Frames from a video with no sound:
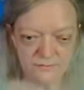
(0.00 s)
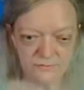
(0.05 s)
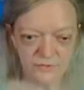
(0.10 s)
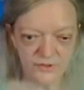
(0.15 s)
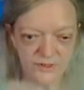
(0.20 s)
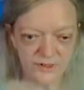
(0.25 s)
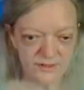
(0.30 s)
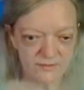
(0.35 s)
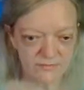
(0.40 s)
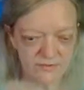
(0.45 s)

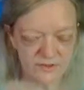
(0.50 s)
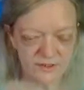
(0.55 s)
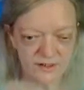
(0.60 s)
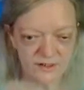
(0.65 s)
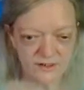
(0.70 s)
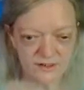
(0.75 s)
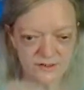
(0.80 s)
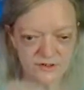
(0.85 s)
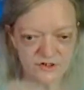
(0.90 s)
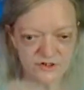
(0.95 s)
with
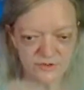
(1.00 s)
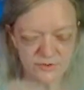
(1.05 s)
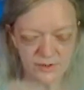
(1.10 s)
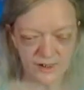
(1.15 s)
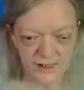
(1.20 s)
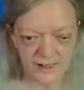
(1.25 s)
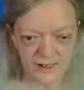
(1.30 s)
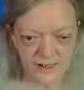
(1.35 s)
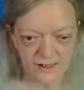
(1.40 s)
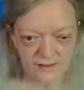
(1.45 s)
everything that you
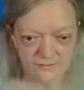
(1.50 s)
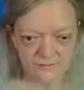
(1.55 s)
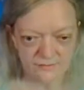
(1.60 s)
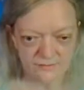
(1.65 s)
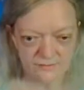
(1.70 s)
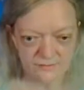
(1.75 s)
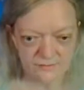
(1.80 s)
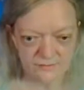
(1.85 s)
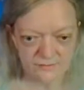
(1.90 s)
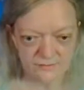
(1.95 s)
have.
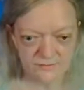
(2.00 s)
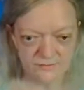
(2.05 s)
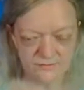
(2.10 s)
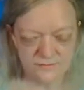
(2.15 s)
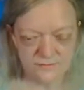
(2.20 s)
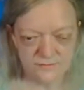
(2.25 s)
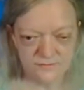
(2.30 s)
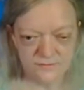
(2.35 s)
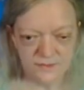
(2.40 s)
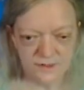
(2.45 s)

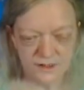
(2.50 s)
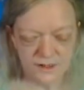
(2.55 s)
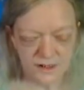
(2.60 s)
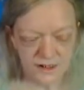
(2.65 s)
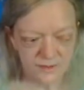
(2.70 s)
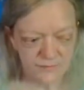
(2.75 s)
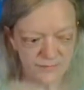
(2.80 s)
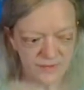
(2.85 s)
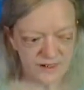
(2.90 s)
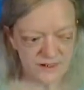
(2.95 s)

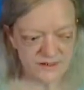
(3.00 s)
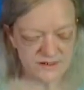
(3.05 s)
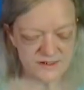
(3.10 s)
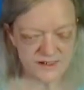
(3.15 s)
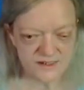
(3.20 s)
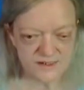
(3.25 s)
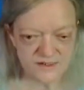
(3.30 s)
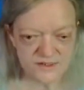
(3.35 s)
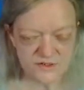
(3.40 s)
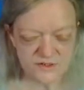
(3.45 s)
It makes
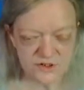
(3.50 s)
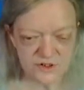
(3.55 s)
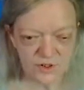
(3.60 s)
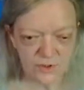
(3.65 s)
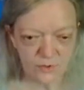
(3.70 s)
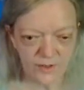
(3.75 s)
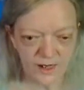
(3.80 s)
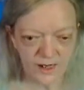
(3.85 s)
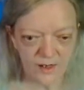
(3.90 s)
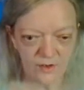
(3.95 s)
sense to
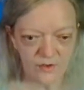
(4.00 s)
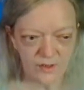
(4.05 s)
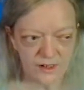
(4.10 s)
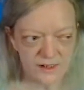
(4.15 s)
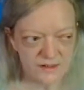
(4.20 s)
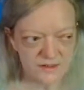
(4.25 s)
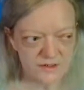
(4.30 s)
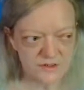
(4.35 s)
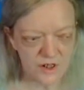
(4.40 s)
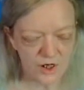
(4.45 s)
go out
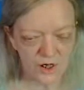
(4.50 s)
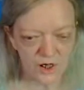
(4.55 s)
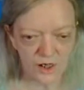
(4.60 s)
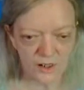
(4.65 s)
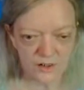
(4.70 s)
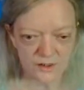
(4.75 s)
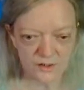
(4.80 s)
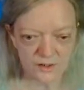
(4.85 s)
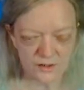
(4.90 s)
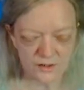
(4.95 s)
and
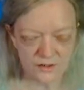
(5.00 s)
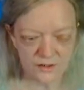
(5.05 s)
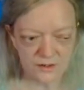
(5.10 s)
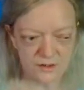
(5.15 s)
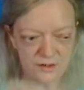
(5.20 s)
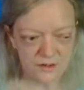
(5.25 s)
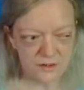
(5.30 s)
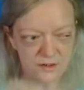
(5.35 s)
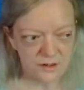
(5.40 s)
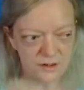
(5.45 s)
talk
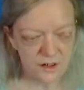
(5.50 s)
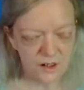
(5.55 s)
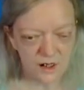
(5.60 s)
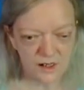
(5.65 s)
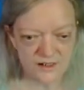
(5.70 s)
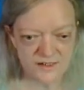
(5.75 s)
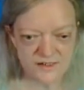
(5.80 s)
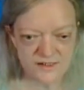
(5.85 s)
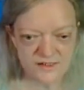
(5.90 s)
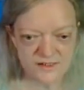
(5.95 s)

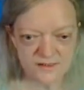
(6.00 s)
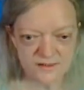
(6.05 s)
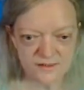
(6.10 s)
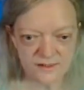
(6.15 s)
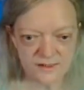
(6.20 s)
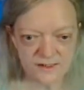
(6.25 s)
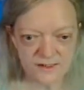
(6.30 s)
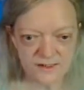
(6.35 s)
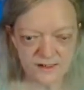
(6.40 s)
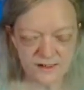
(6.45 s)

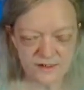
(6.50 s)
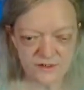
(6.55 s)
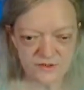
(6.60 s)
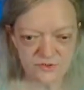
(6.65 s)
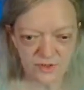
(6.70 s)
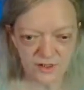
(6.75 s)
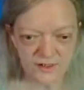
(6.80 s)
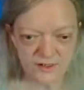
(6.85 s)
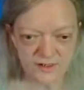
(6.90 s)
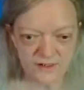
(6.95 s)
constantly and
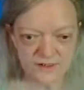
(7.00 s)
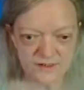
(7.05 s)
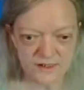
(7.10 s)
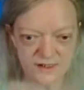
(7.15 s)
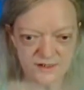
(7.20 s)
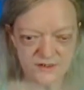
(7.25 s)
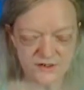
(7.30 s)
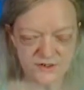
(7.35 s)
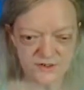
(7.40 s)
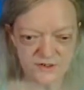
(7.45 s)
draw the
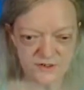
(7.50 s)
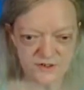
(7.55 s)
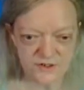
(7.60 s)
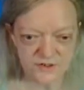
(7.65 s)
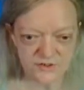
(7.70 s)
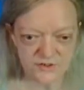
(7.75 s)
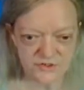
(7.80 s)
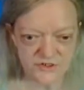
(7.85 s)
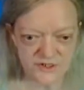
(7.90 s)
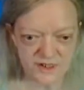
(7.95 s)
attention to
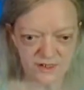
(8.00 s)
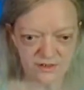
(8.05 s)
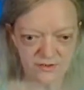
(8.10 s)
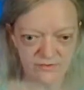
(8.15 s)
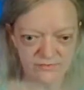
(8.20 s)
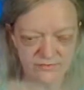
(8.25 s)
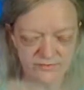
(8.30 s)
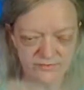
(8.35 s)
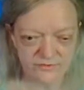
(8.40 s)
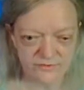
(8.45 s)
yourself.